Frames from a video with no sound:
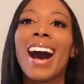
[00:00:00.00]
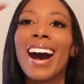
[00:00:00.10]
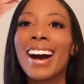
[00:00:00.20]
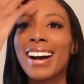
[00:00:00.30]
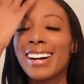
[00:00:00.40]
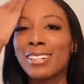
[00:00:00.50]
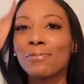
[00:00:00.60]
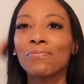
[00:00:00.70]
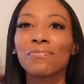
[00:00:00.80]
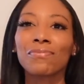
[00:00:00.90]

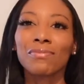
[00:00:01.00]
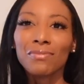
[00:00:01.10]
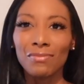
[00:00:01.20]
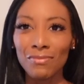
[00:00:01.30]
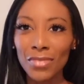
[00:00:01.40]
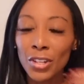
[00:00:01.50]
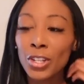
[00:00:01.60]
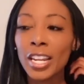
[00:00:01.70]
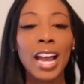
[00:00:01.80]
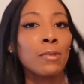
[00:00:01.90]
Um,
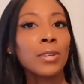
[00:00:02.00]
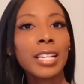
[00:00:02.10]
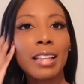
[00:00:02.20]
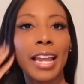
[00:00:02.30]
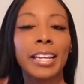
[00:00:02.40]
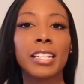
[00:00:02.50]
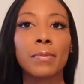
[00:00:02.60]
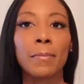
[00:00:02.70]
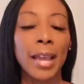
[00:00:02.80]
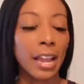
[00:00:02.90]
so yeah, I really like it. It's
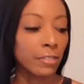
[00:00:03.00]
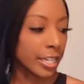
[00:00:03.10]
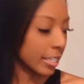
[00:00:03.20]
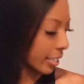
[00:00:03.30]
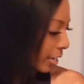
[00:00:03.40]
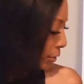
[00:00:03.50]
been my everyday scent